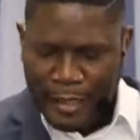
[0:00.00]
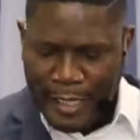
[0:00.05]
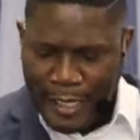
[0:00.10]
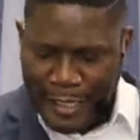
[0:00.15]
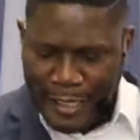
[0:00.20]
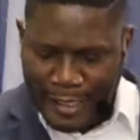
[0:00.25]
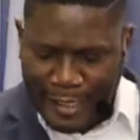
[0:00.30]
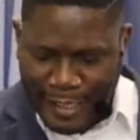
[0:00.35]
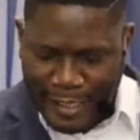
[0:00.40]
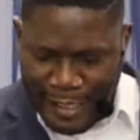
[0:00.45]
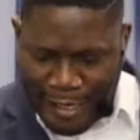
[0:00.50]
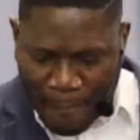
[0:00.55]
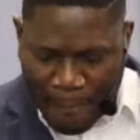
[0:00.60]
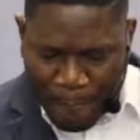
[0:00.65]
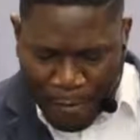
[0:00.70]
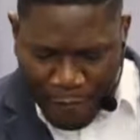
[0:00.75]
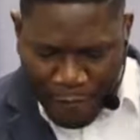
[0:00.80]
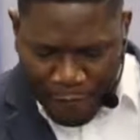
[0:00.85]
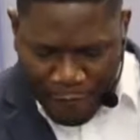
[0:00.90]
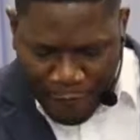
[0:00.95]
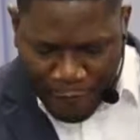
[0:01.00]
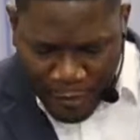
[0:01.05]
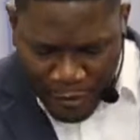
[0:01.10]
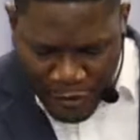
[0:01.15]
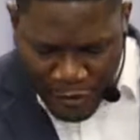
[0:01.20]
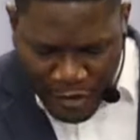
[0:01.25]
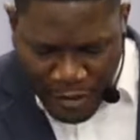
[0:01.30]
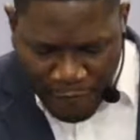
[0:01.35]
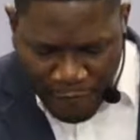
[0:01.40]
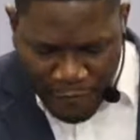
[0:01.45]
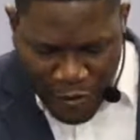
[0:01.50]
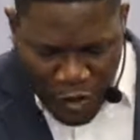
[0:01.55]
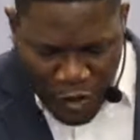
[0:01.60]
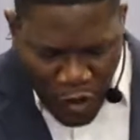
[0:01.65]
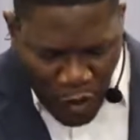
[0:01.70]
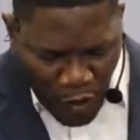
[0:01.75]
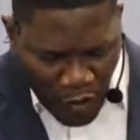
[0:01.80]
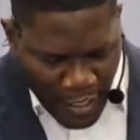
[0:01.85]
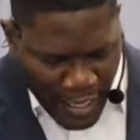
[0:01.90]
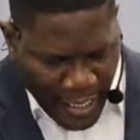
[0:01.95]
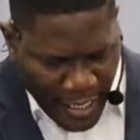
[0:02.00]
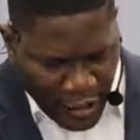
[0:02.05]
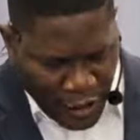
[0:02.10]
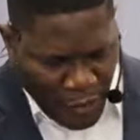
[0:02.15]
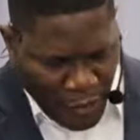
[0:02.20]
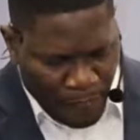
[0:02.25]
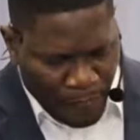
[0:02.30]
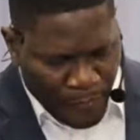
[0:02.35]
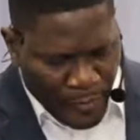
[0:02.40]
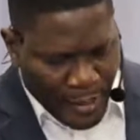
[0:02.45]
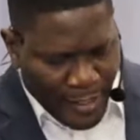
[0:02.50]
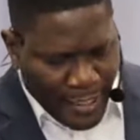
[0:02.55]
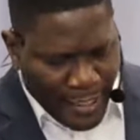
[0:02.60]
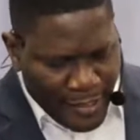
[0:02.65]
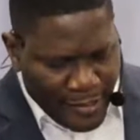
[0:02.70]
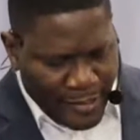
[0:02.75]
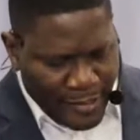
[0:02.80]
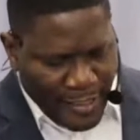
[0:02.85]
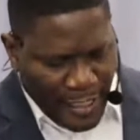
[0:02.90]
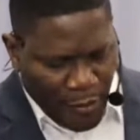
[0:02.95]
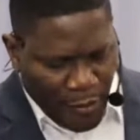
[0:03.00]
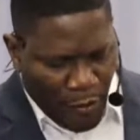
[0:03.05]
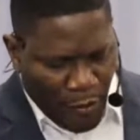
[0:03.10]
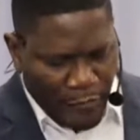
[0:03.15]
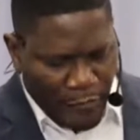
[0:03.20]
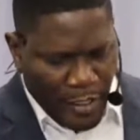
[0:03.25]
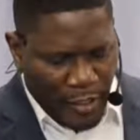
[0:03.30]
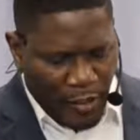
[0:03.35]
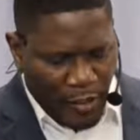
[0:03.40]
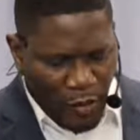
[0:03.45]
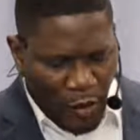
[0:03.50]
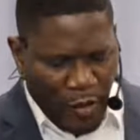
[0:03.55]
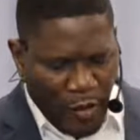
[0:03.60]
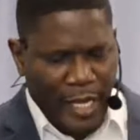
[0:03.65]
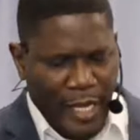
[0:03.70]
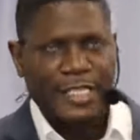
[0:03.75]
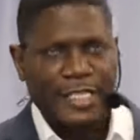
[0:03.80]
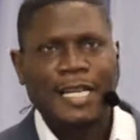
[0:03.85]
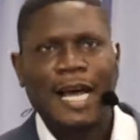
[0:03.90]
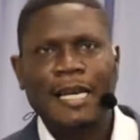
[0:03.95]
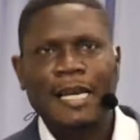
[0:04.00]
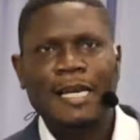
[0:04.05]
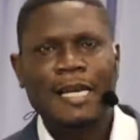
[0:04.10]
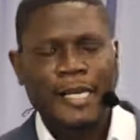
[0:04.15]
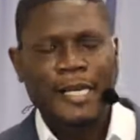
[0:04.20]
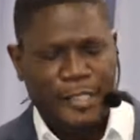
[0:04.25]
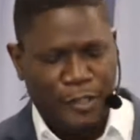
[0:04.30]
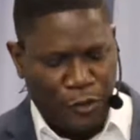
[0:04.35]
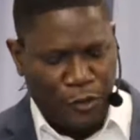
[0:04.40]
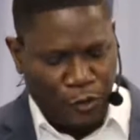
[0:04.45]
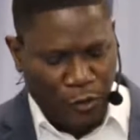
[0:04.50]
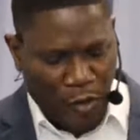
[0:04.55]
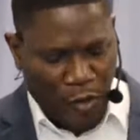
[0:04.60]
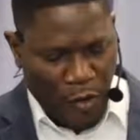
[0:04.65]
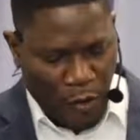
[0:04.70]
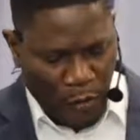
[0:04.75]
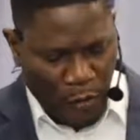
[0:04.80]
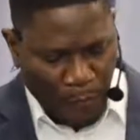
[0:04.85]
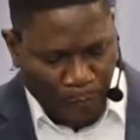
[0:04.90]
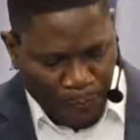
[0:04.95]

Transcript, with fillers: the, the perversive knowledge instead of the knowledge that leads to God.